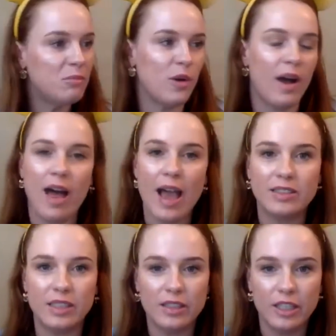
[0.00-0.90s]
you all
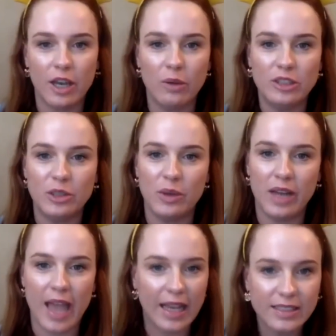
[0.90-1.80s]
accidentally go into
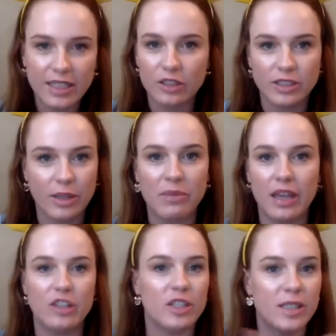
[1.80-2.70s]
an exit or
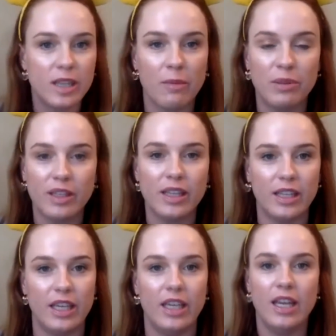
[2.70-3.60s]
something just
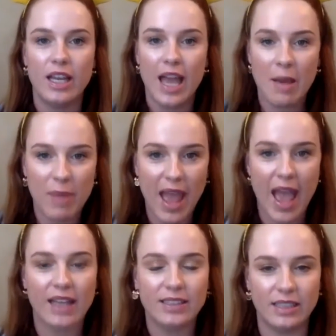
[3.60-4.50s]
completely by
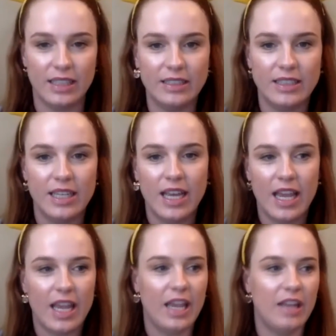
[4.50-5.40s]
accident.
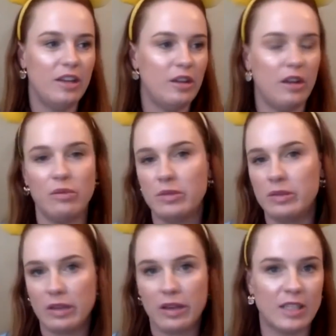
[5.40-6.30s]
And,
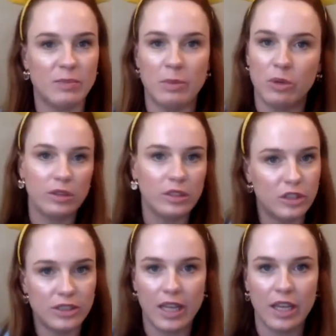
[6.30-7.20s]
the cast member
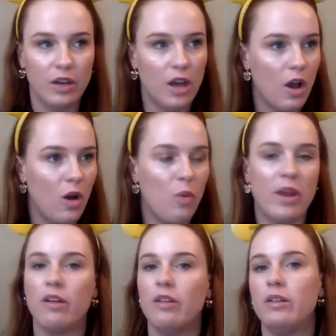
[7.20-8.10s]
just let you know.
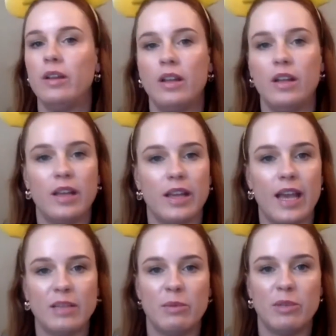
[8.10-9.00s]
We heard
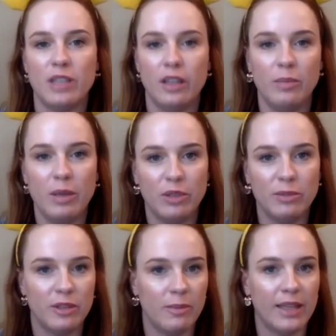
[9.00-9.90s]
cast members telling people to
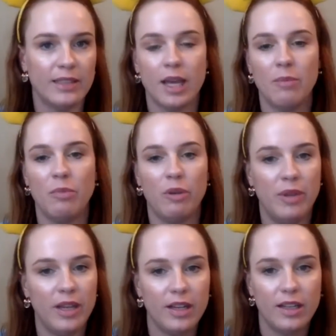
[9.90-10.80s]
put their mask up
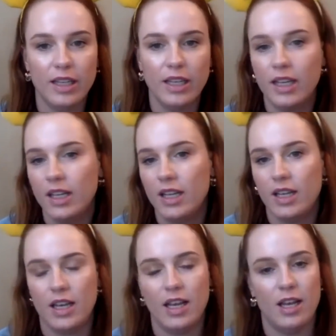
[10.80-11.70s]
repeatedly.
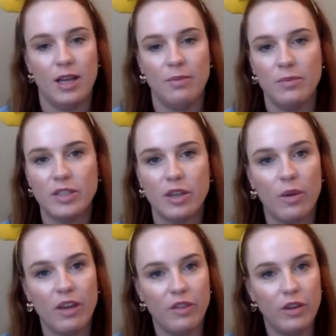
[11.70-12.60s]
So
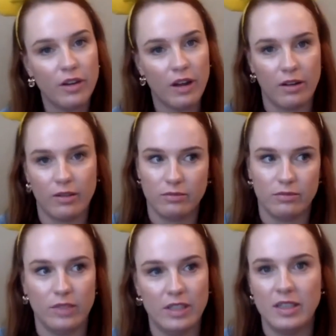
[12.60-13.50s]
if you're not
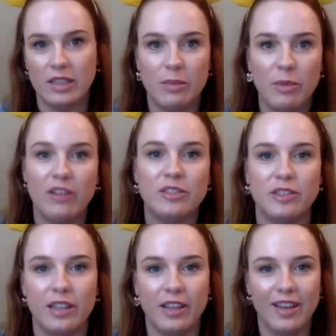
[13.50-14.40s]
listening, someone else will
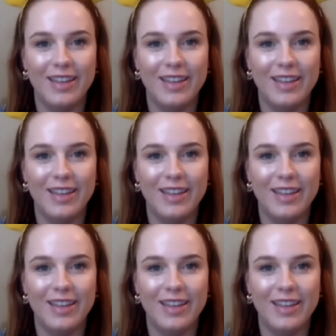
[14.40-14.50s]
tell you.